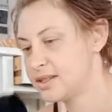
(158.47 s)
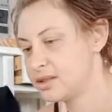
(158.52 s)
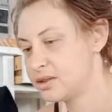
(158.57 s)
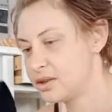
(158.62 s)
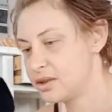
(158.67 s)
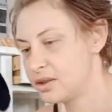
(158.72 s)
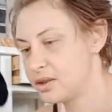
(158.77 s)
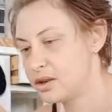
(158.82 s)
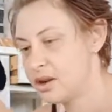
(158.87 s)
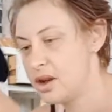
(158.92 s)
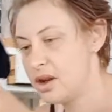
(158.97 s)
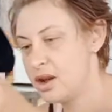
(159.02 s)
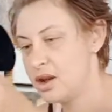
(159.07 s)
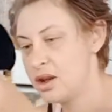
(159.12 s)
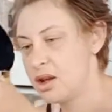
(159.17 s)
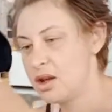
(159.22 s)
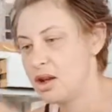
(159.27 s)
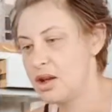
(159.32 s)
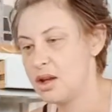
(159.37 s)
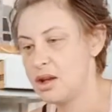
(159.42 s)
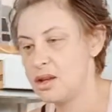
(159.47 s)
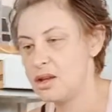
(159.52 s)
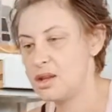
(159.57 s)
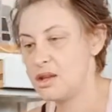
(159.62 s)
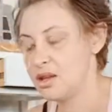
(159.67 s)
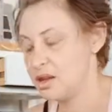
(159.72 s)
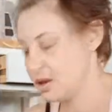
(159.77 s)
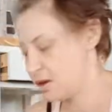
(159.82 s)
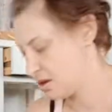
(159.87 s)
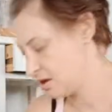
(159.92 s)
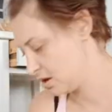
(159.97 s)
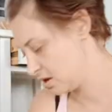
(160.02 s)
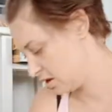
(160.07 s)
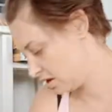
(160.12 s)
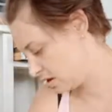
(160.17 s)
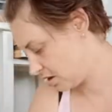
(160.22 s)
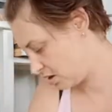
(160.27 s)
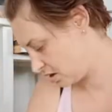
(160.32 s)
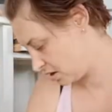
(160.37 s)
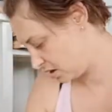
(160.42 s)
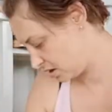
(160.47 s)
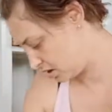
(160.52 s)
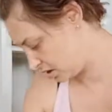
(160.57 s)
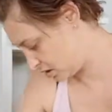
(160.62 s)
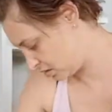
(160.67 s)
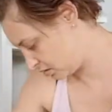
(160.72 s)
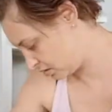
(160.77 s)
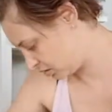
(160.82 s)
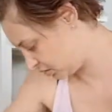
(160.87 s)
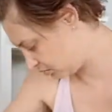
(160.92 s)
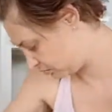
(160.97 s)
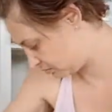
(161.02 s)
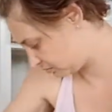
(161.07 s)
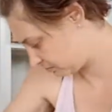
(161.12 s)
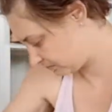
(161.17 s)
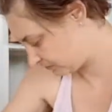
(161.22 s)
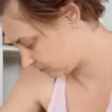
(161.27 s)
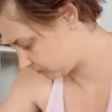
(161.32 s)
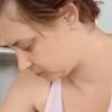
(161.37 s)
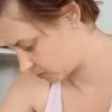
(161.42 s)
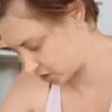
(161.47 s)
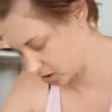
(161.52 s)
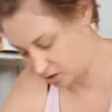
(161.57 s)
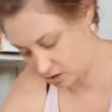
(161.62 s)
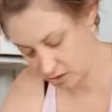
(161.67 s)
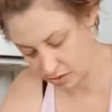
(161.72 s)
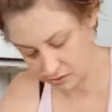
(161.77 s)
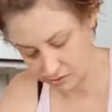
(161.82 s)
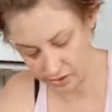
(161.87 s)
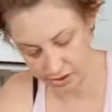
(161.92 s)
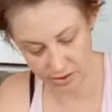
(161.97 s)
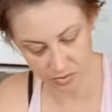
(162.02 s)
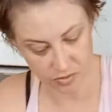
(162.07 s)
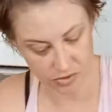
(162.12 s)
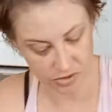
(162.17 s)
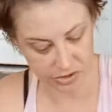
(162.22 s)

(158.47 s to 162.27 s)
So yeah, I don't really want